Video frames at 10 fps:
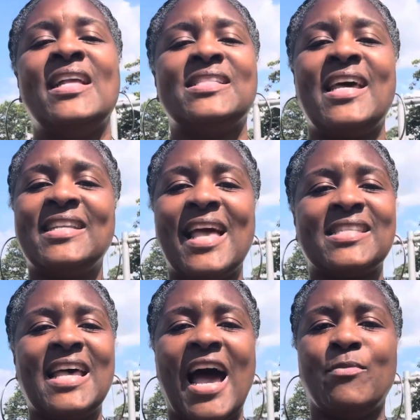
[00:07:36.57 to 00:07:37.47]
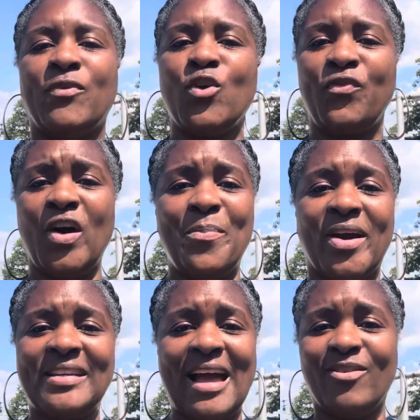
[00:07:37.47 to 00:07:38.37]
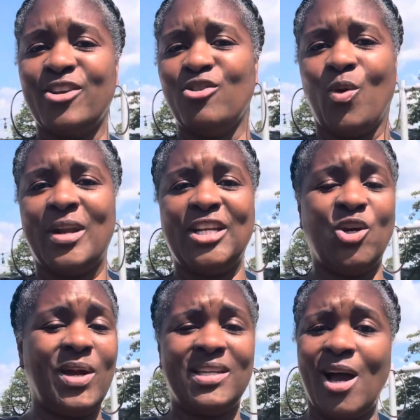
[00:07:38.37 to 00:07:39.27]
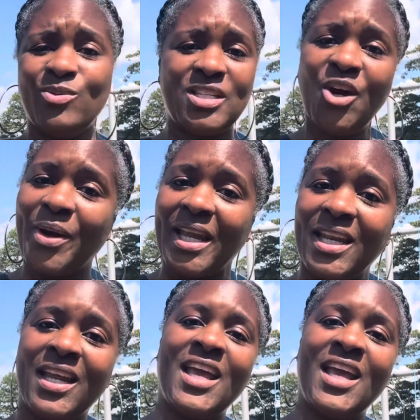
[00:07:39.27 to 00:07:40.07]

take that time. If you feel burnt out and you don't want to do it, don't do it.